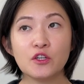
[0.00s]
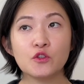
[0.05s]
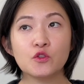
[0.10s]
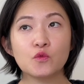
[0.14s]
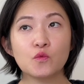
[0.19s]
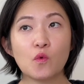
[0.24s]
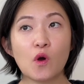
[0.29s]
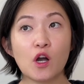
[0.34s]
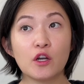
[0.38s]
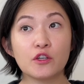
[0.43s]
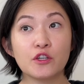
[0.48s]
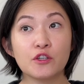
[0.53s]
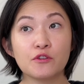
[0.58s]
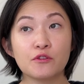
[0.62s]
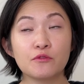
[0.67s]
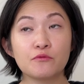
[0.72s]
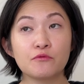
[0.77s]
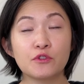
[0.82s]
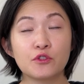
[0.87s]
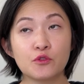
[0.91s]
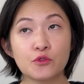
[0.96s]
You want
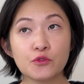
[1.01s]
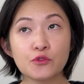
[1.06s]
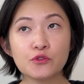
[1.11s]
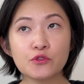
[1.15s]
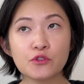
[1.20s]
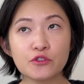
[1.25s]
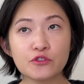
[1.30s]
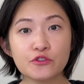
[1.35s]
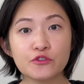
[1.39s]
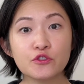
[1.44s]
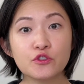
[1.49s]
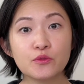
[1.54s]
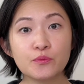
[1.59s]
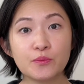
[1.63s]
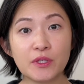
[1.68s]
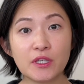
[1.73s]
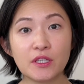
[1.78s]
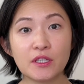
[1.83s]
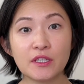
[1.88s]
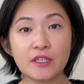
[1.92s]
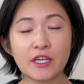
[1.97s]
your recruiters to
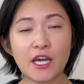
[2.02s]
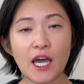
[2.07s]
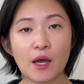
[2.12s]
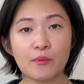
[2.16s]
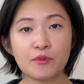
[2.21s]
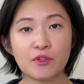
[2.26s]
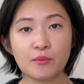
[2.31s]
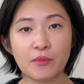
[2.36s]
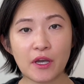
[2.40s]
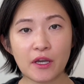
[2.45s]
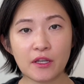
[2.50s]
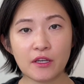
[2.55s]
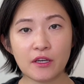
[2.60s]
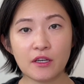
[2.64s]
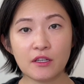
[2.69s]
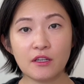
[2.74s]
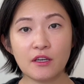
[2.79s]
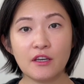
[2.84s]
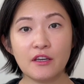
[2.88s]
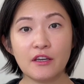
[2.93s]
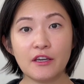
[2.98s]
be
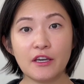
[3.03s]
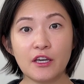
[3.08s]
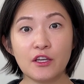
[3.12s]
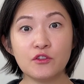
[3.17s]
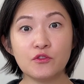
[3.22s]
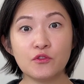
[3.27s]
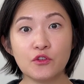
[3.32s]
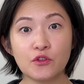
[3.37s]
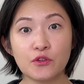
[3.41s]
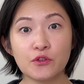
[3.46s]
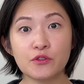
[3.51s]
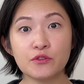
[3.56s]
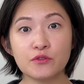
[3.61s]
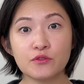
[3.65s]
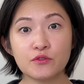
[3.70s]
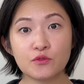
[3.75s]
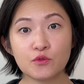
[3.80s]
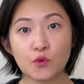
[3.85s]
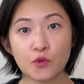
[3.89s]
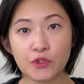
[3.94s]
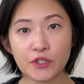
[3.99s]
captivated in your
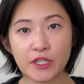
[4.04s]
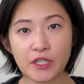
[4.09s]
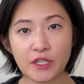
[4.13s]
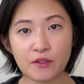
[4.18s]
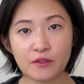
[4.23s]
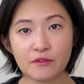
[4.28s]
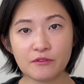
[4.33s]
story,